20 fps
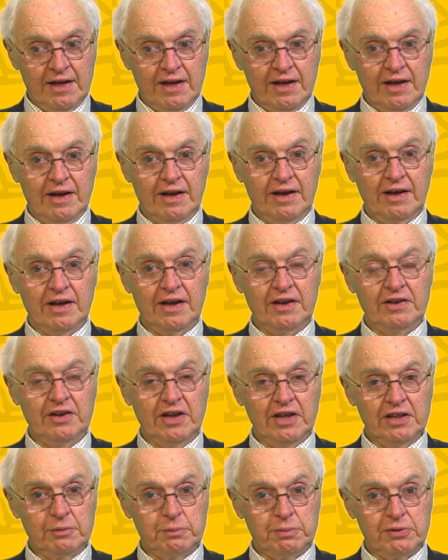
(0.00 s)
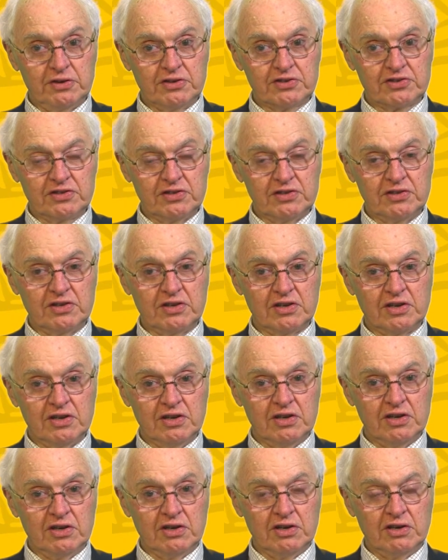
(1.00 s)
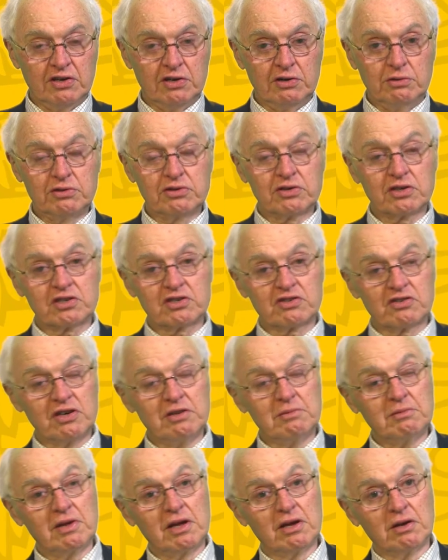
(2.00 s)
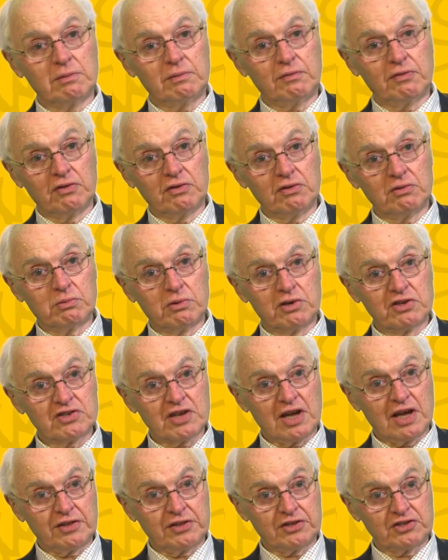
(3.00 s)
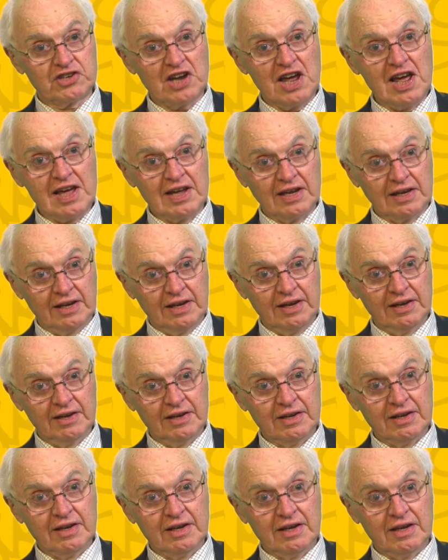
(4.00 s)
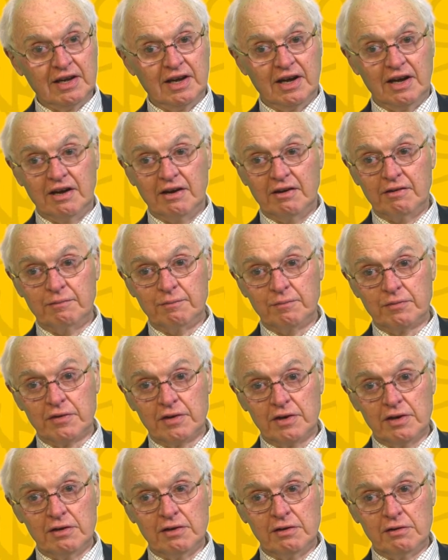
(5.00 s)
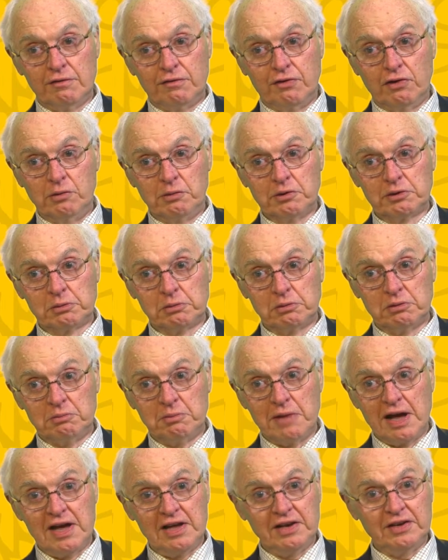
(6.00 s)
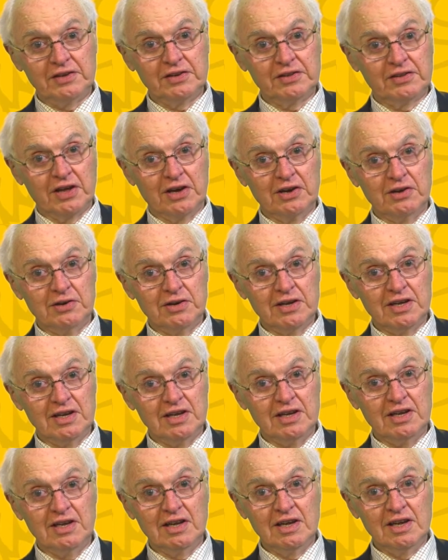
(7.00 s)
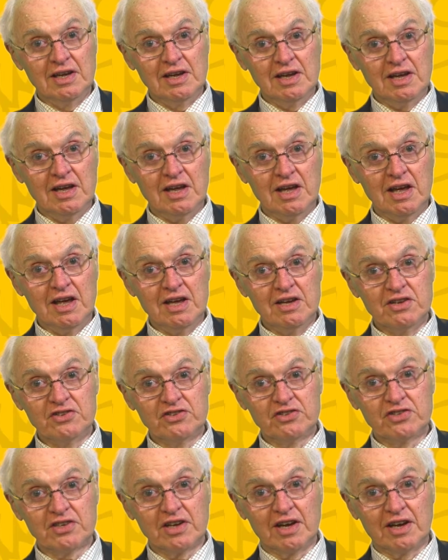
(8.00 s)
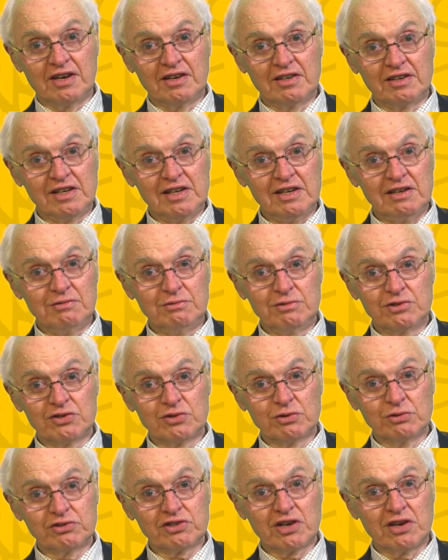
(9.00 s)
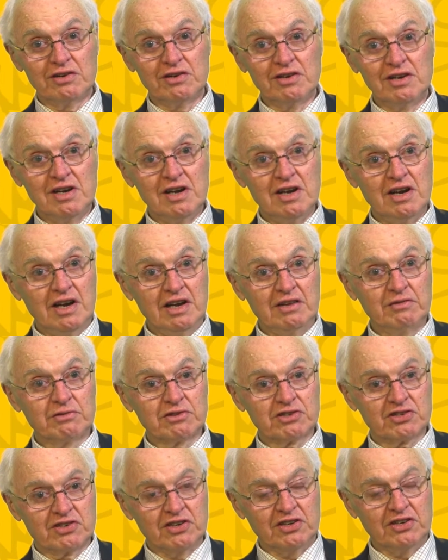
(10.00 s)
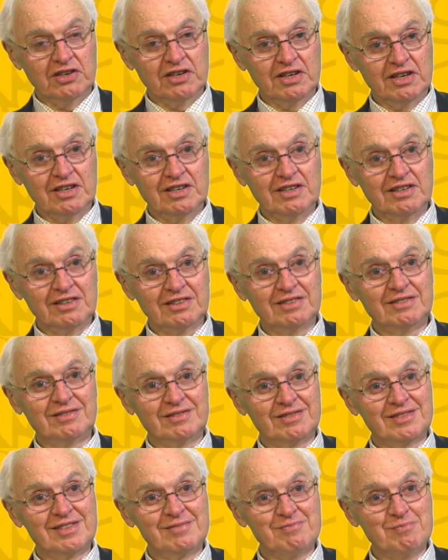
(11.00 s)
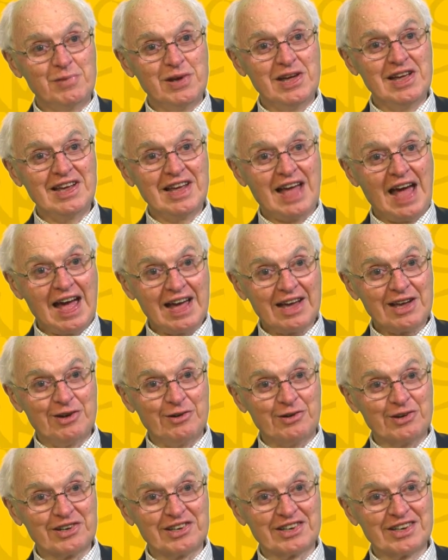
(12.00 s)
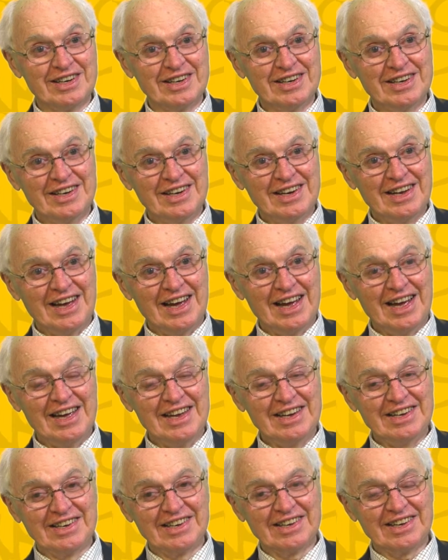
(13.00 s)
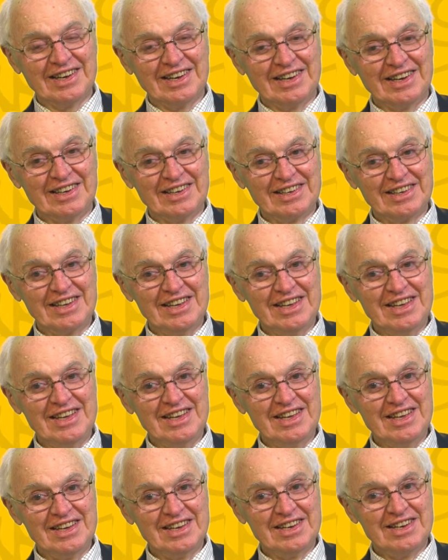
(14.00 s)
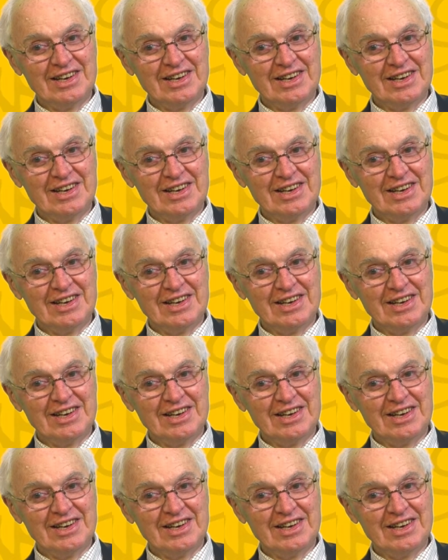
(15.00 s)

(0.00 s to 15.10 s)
Another person who was extremely helpful was Arthur Tang. Formidable man though he is, he was also interested in being accurate, and he